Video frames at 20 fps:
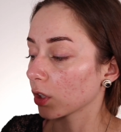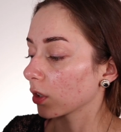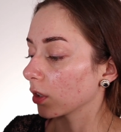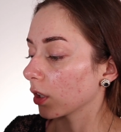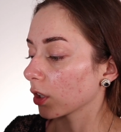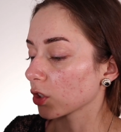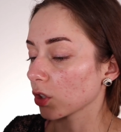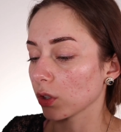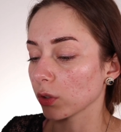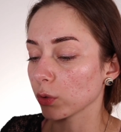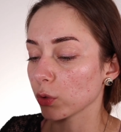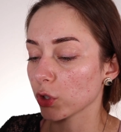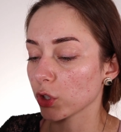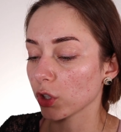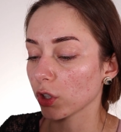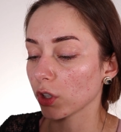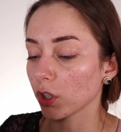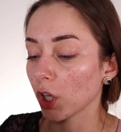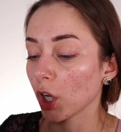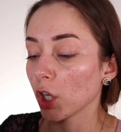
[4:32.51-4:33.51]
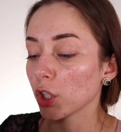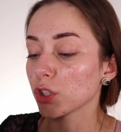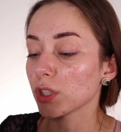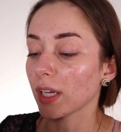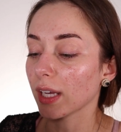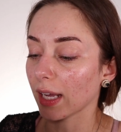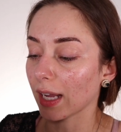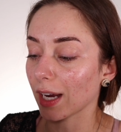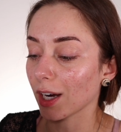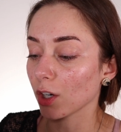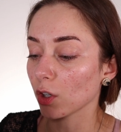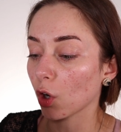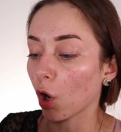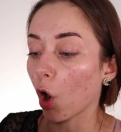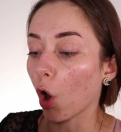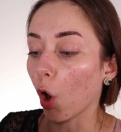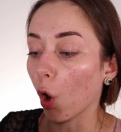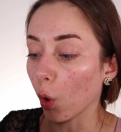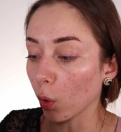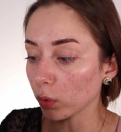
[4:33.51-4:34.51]
solution to hair
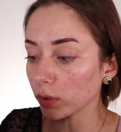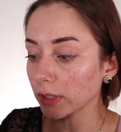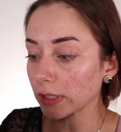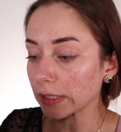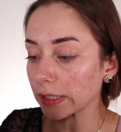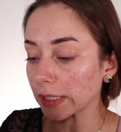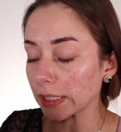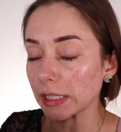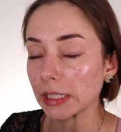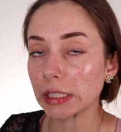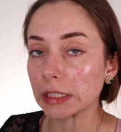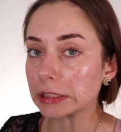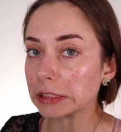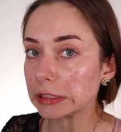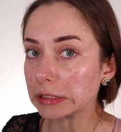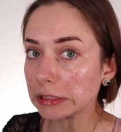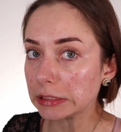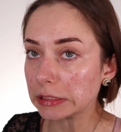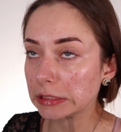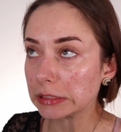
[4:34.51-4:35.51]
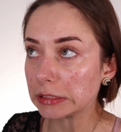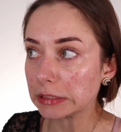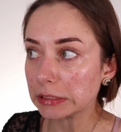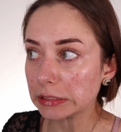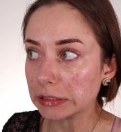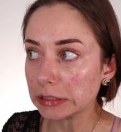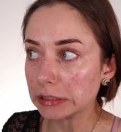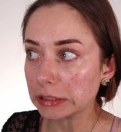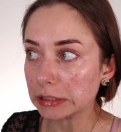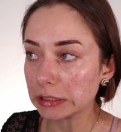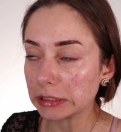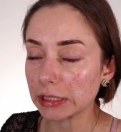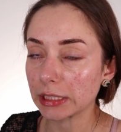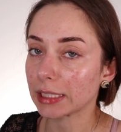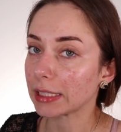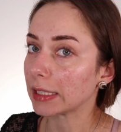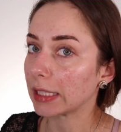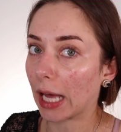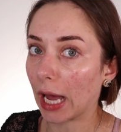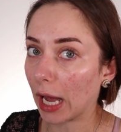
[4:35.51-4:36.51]
only,
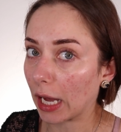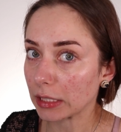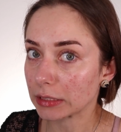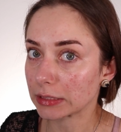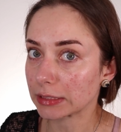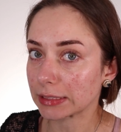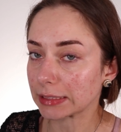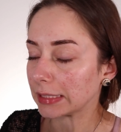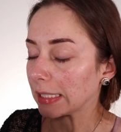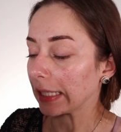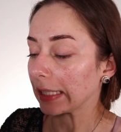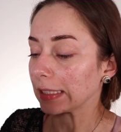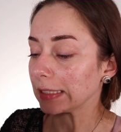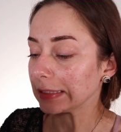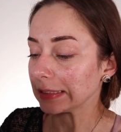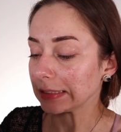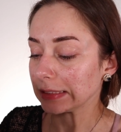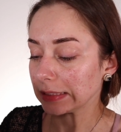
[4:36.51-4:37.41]
not on the skin.